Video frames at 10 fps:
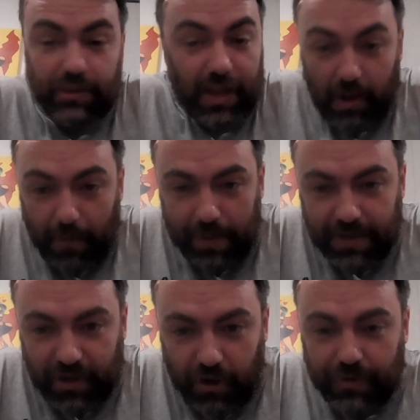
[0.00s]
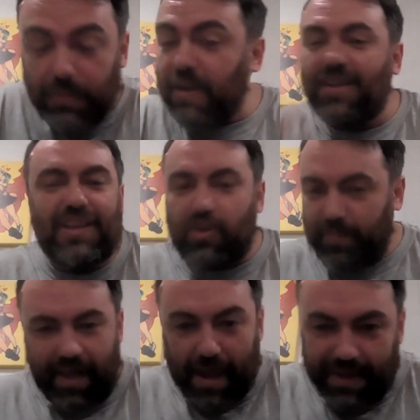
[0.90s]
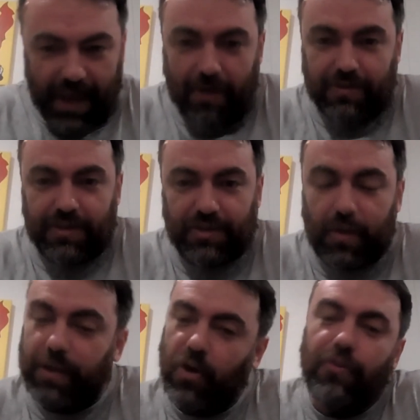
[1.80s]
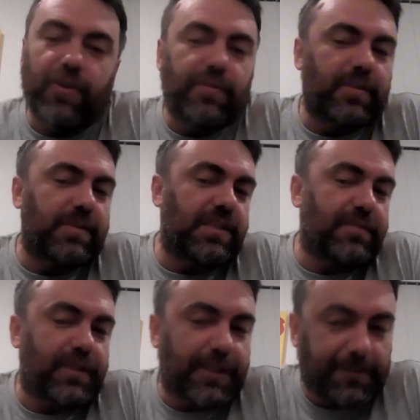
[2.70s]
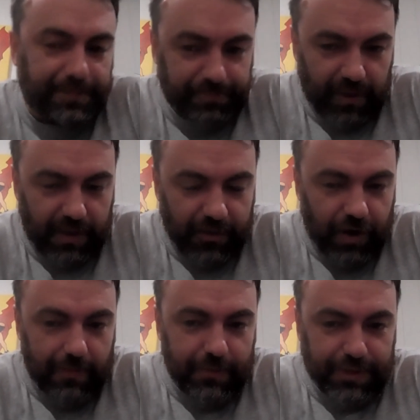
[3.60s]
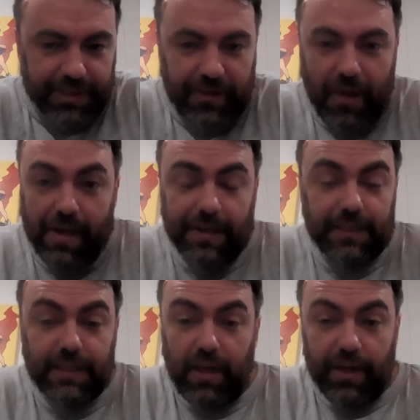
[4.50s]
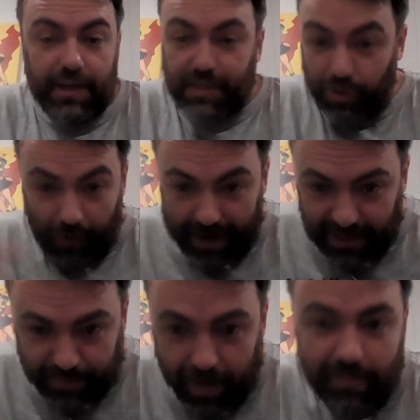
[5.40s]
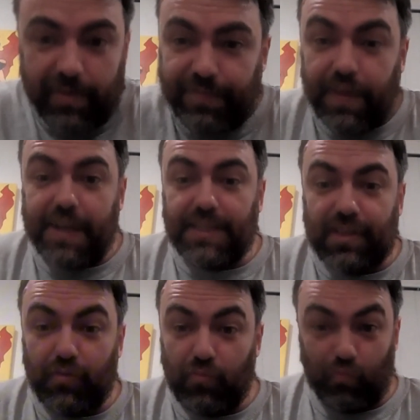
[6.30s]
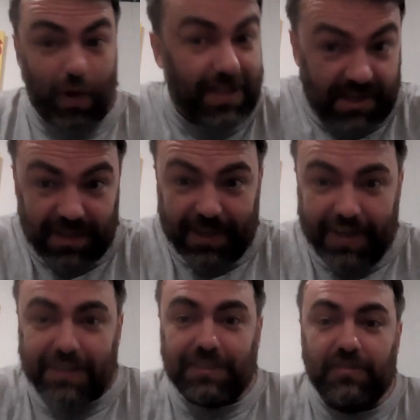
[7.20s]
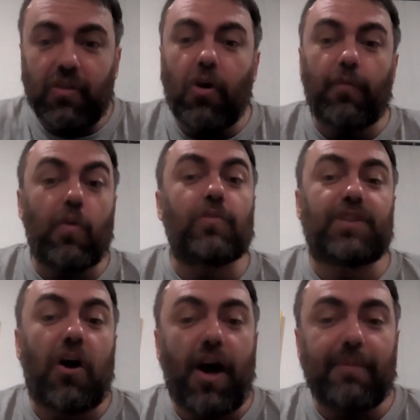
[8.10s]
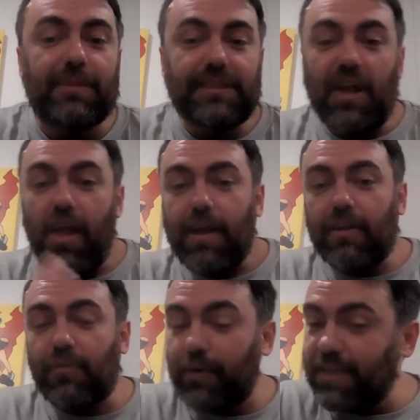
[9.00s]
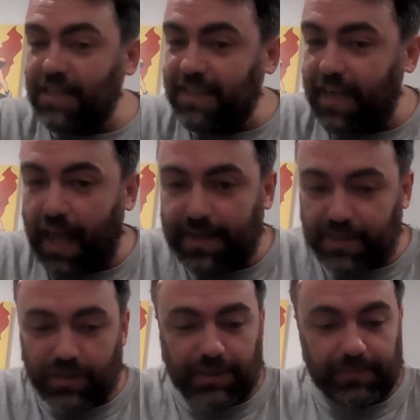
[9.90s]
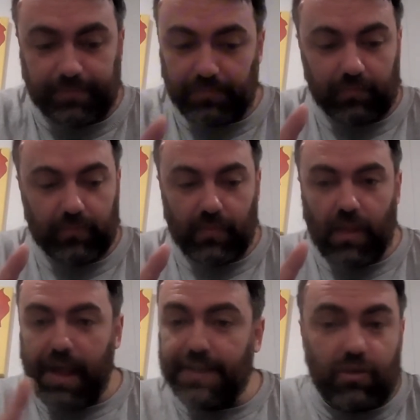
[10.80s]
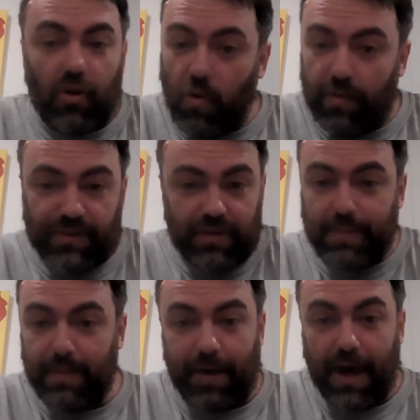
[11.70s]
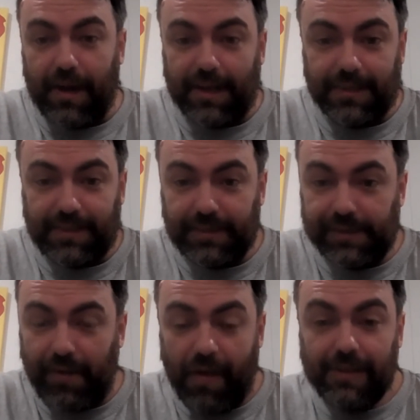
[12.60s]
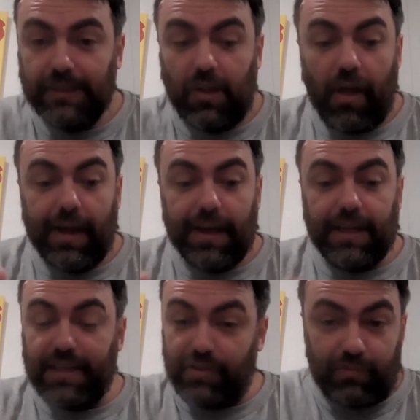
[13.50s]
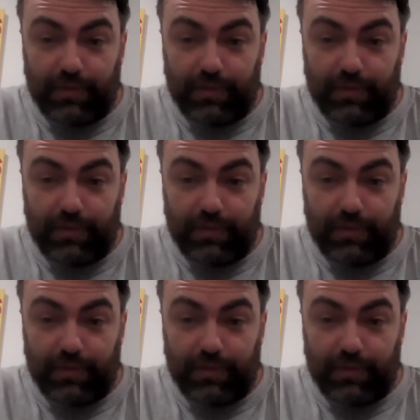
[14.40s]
yeah, I picked Goku, but it could be any character in that show. But Goku specifically in Dragon Ball Z is the greatest babyface wrestler of all time. And the reason I say that is because he's not always trying to be a badass. You